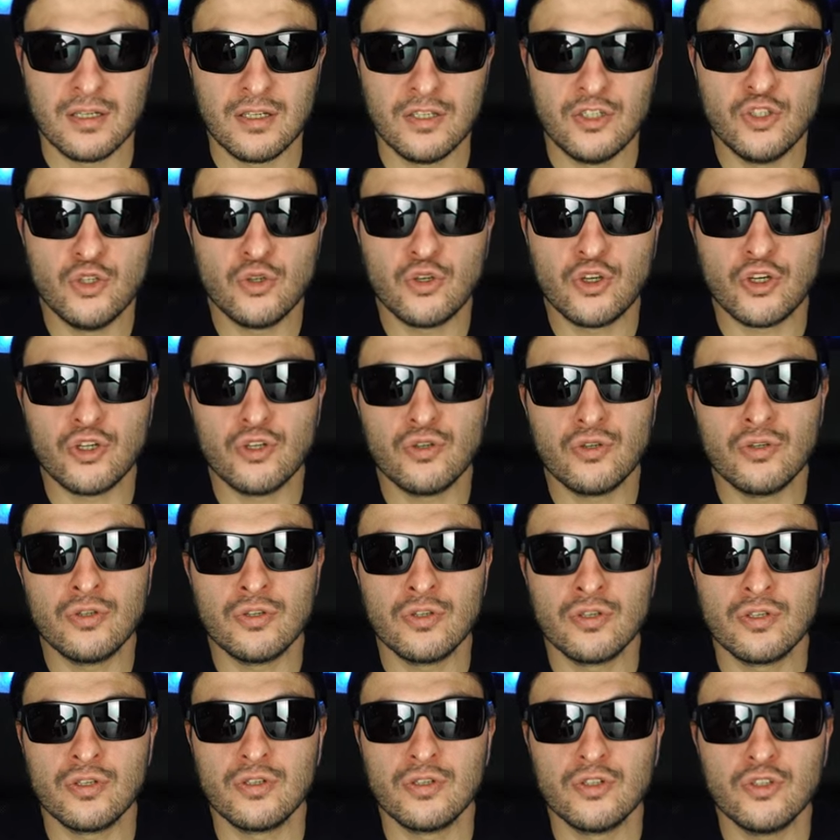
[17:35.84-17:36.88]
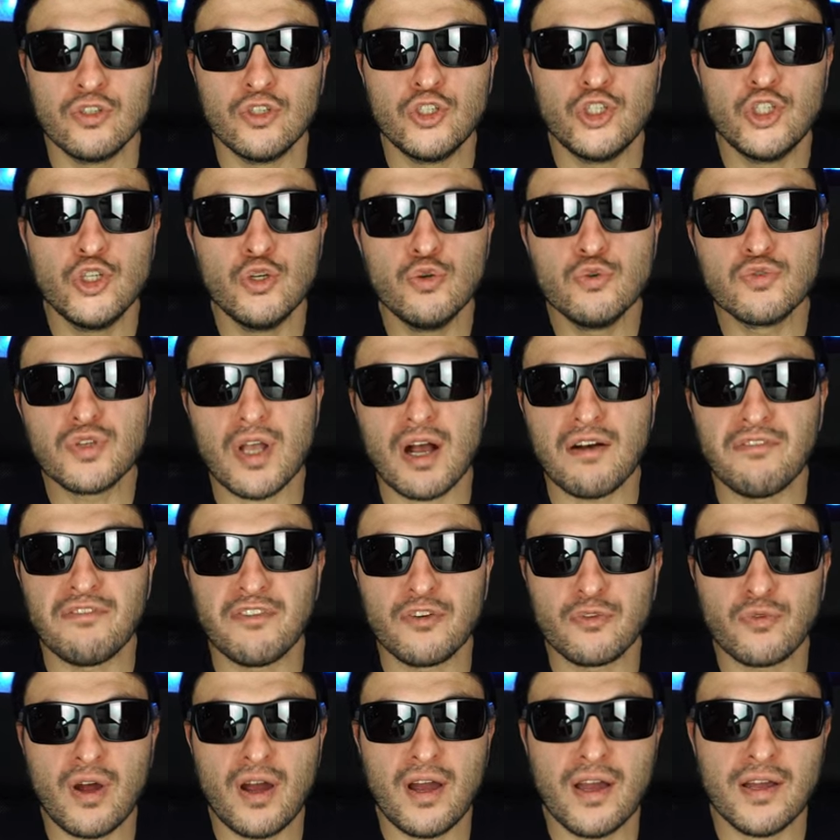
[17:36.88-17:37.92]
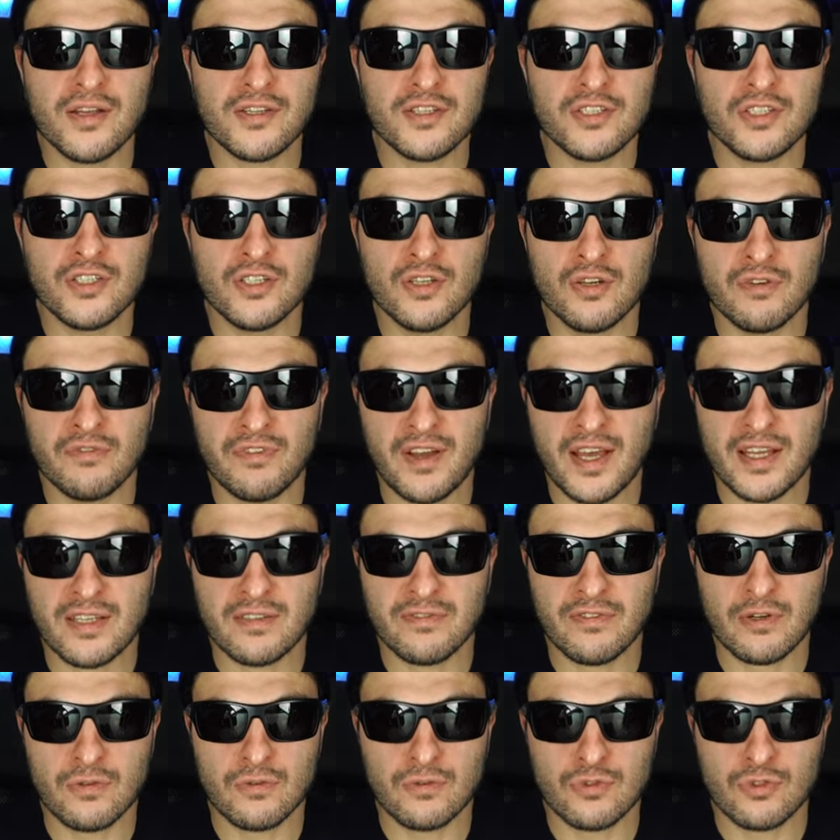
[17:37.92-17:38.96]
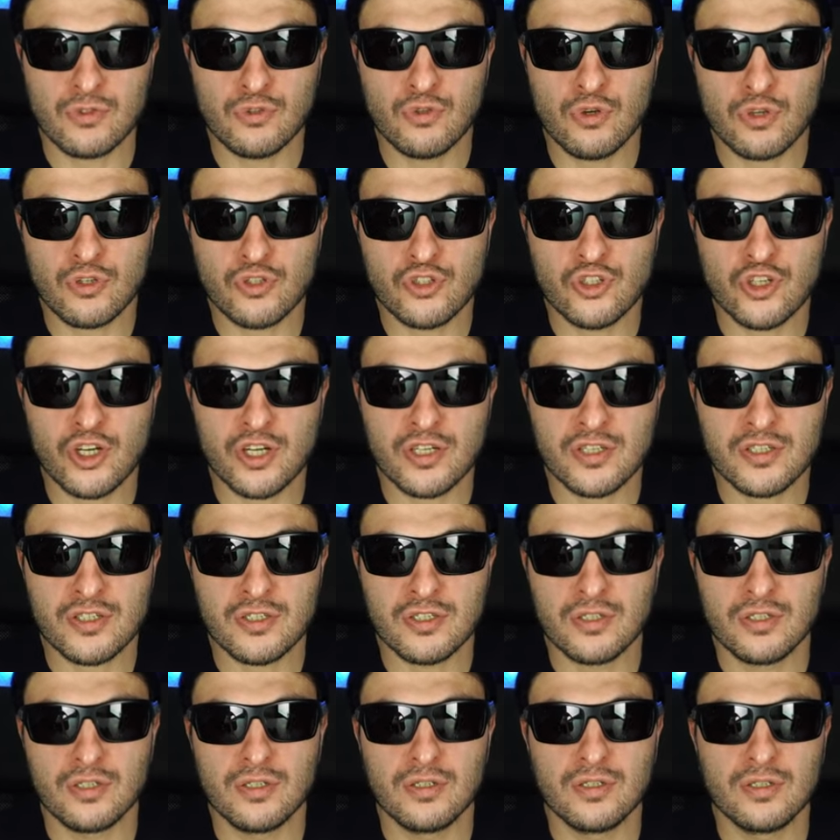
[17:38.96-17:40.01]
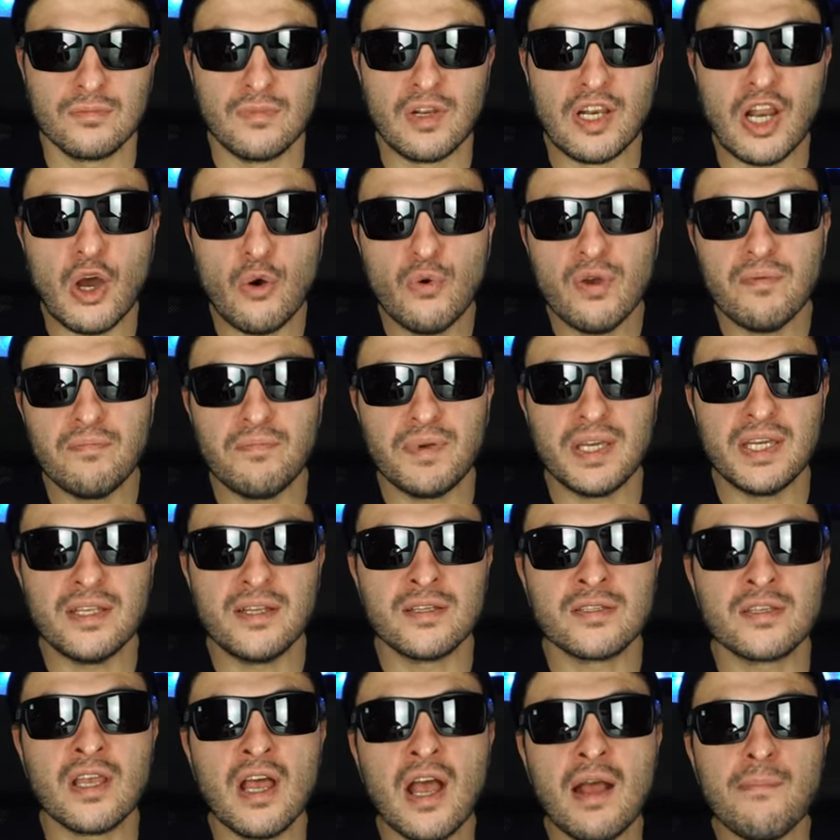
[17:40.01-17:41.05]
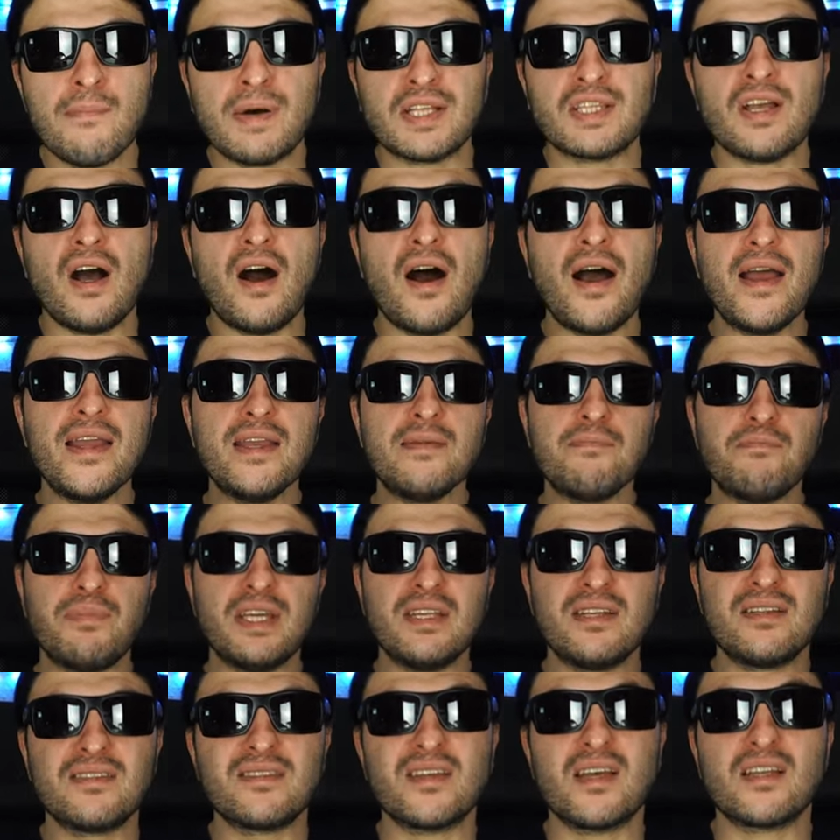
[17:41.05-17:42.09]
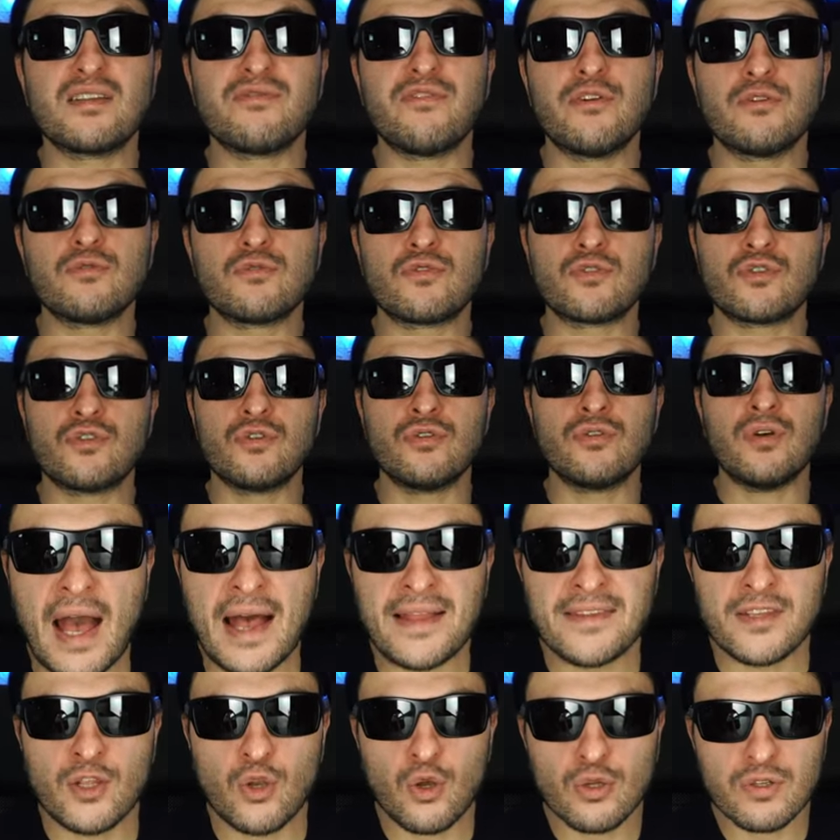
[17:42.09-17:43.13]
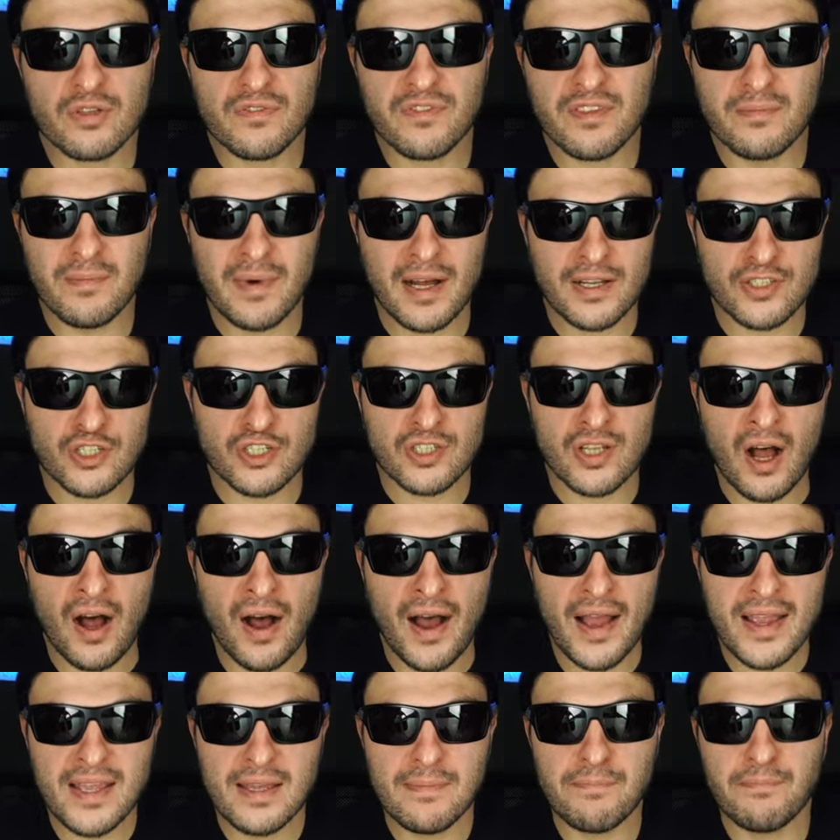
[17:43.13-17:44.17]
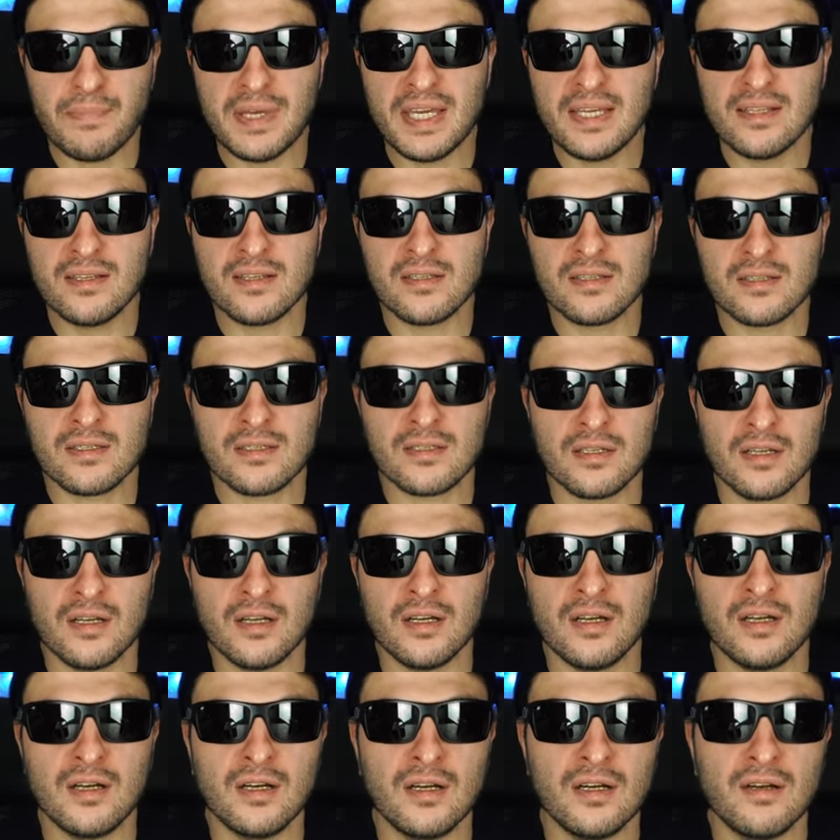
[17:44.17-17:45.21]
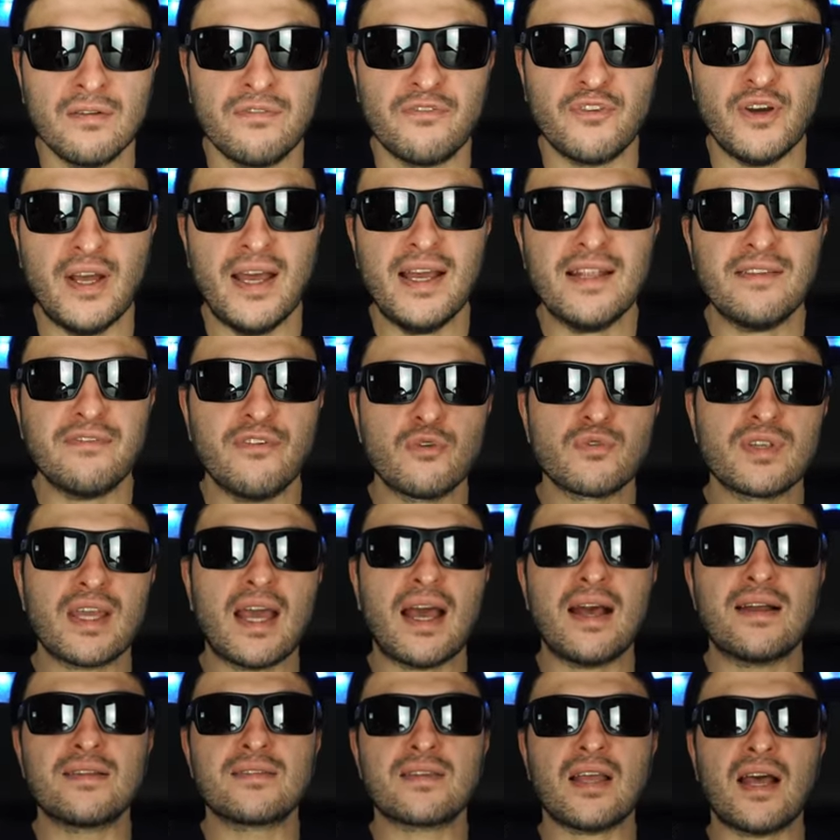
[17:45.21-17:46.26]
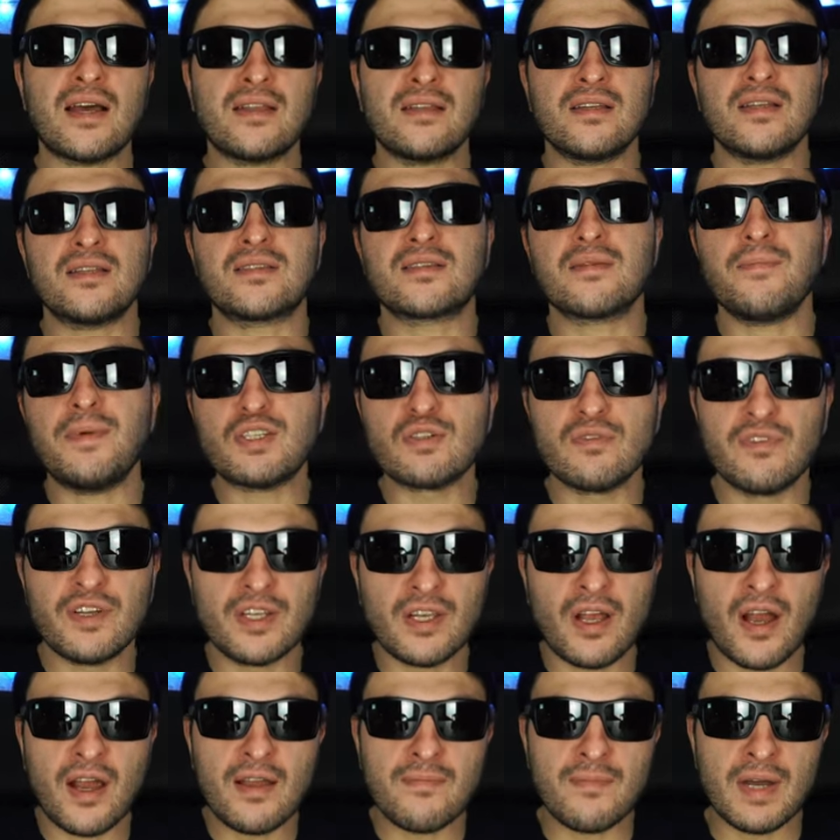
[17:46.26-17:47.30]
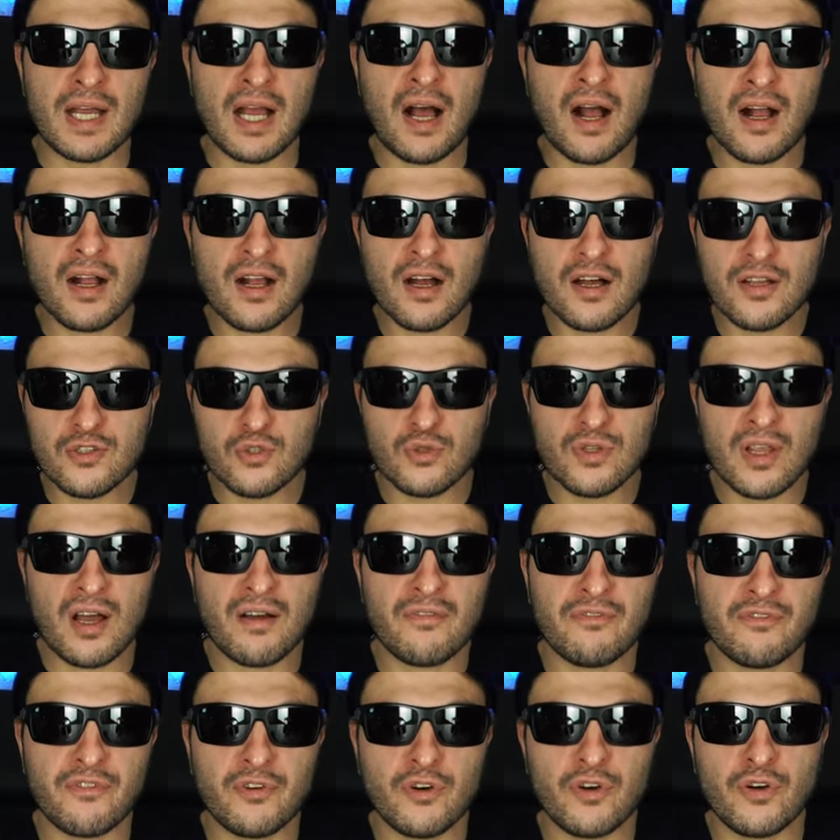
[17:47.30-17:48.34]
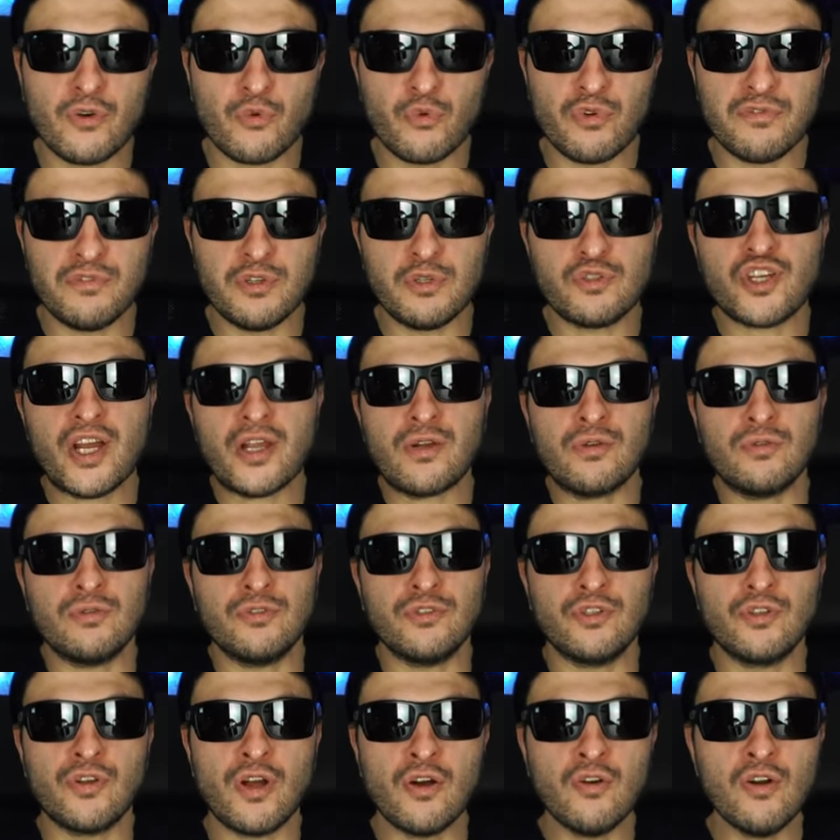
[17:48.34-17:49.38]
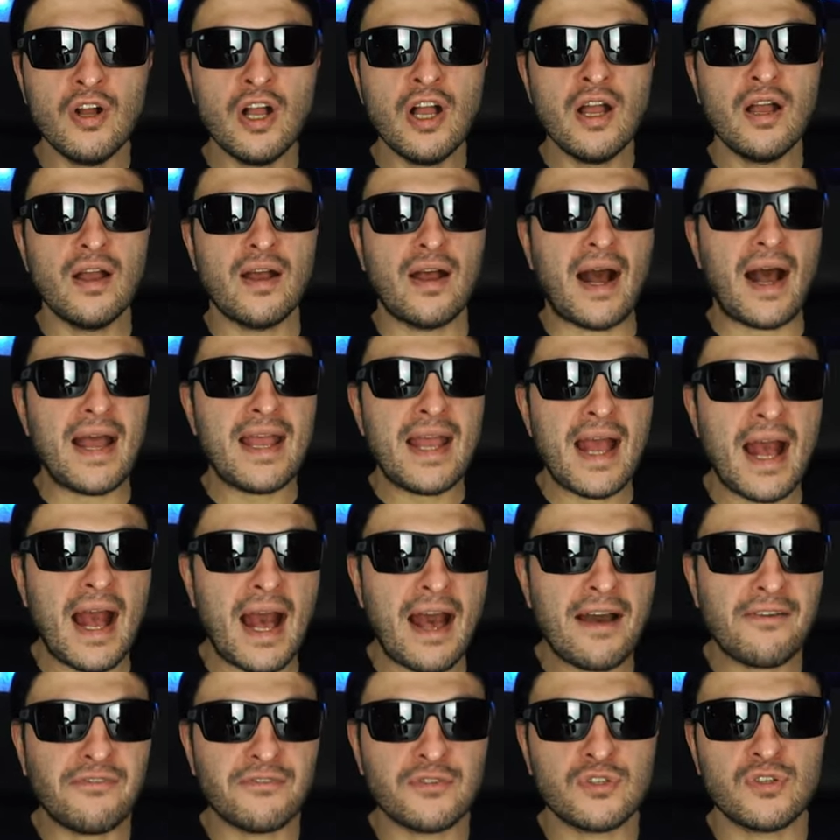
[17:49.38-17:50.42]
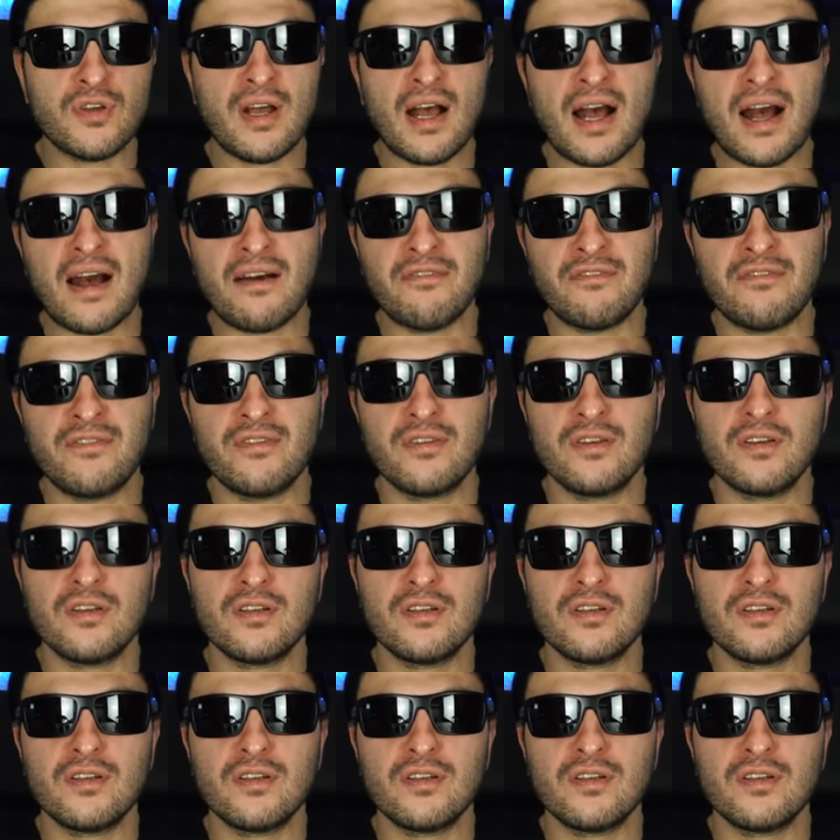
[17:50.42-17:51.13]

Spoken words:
you can use a variety of headphones, not just low impedance, but high impedance headphones too. And a lot of them are just high impedance for headphone cans, and it's a bit of a nightmare. I can't do that for a review channel, you know? I have to have